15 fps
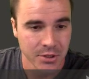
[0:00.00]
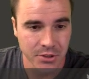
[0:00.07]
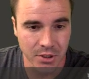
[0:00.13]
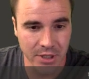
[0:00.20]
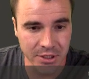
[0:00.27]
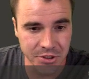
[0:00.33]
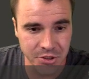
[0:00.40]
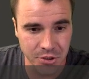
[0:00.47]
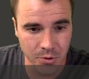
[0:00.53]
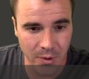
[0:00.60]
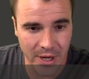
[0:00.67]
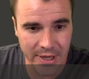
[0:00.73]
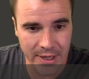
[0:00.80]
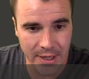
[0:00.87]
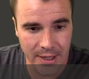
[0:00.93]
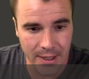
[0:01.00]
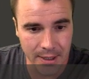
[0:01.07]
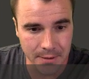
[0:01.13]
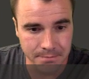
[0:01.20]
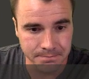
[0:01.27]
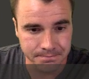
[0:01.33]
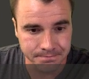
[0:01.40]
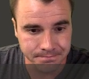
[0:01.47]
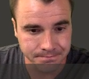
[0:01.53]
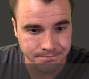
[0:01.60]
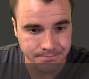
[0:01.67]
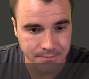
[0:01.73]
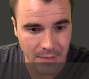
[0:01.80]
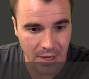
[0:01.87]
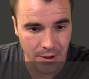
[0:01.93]
So let's do
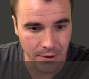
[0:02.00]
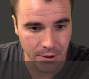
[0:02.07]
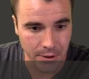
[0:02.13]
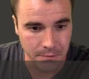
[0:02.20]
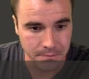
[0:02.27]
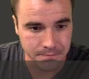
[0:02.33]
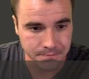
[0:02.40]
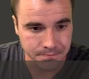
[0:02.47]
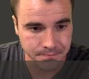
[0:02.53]
I don't know.